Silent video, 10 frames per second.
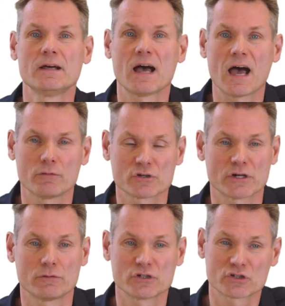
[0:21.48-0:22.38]
I will show
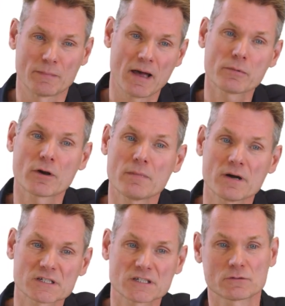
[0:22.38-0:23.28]
you some help
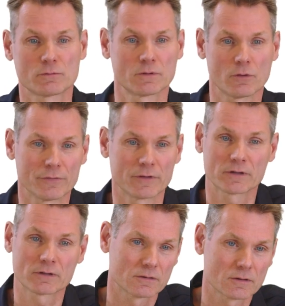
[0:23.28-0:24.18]
commands on the
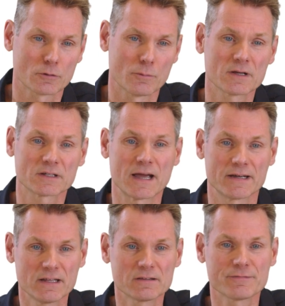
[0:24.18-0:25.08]
command line
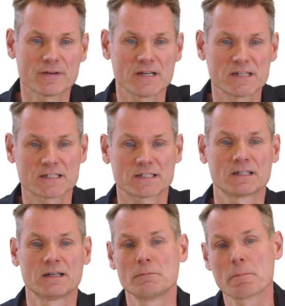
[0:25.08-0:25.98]
interface,
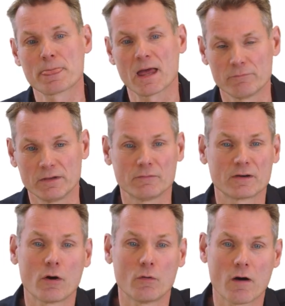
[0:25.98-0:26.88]
and we will
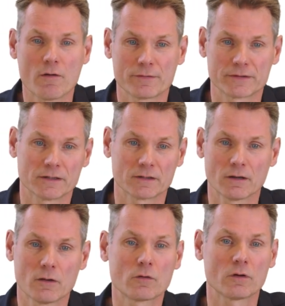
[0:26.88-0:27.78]
go over the
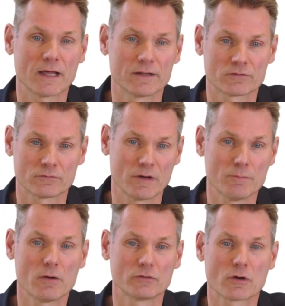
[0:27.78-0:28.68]
local and
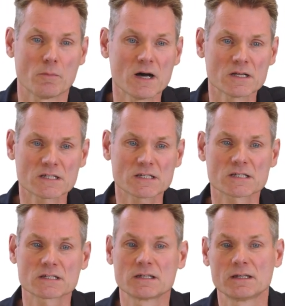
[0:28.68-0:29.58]
remote commands.
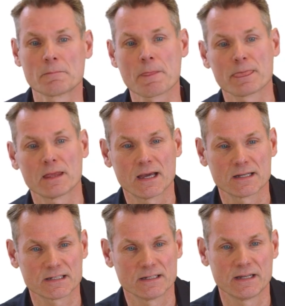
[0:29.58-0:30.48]
And
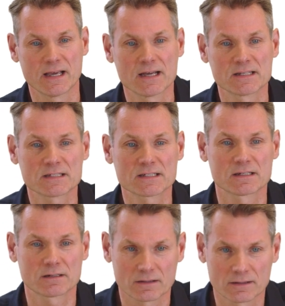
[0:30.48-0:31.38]
in the end,
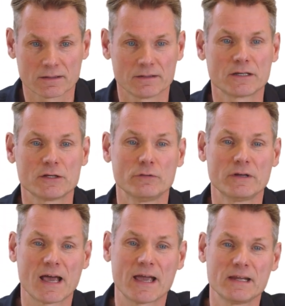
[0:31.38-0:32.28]
the
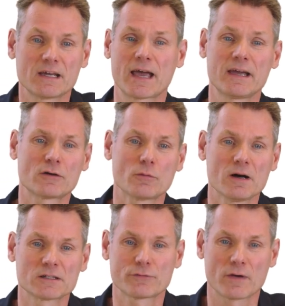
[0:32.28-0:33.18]
QNE-ADK commands
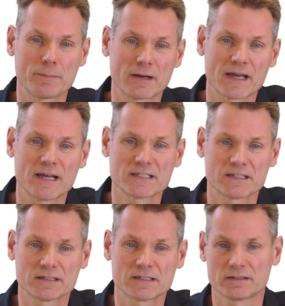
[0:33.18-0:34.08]
for
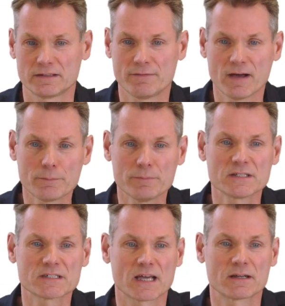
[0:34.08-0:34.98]
application development
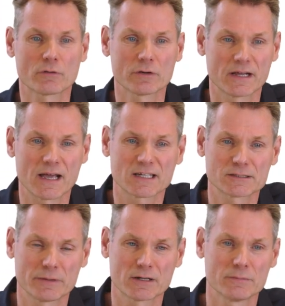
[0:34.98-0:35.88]
and running
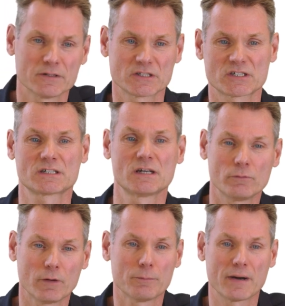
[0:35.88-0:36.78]
experiments will
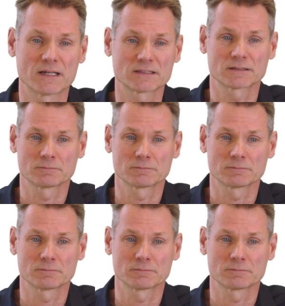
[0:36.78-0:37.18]
pass.